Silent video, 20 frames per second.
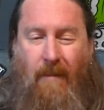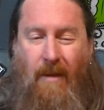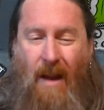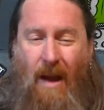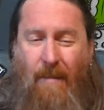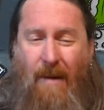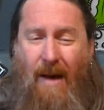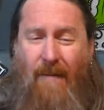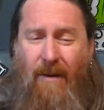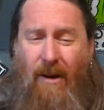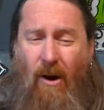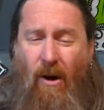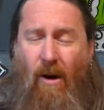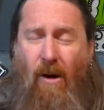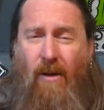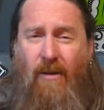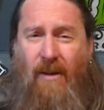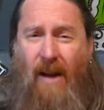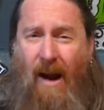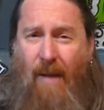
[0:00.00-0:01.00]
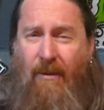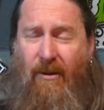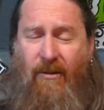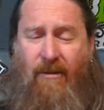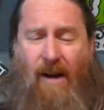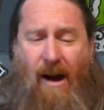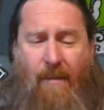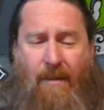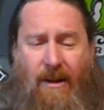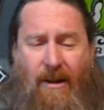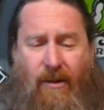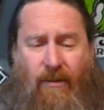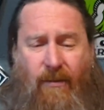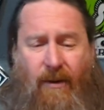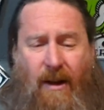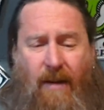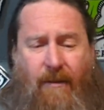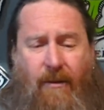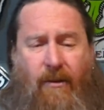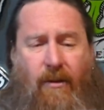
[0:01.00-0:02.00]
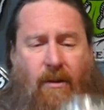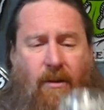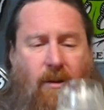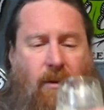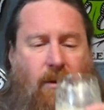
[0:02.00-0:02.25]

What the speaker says: I'm having a hard time describing these flavors.